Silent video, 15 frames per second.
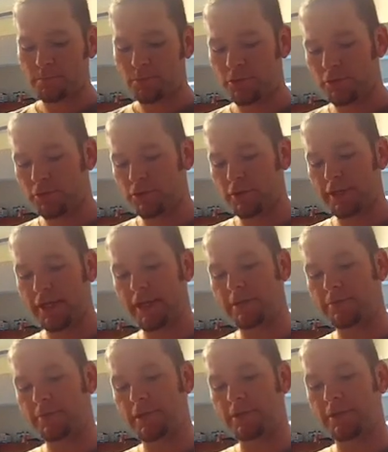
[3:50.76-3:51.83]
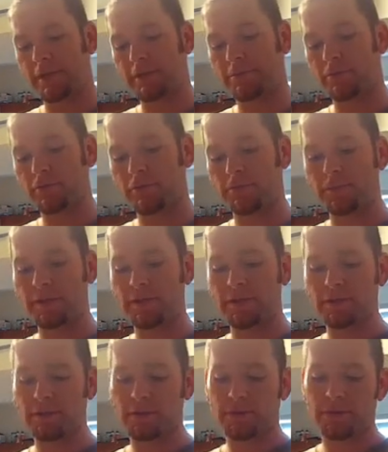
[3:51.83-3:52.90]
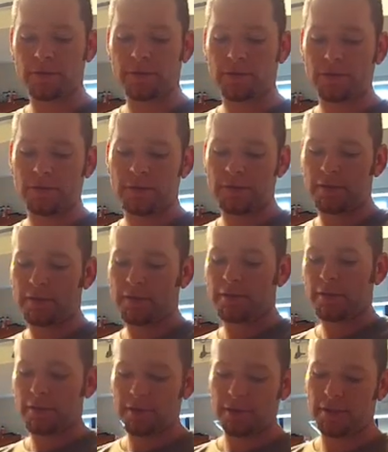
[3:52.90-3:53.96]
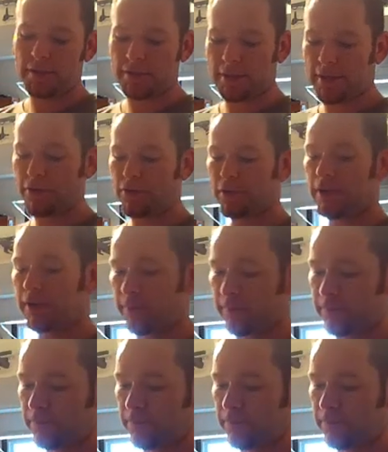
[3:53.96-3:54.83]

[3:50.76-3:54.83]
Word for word: put it through the cam jam like it's supposed to be, and tighten her down.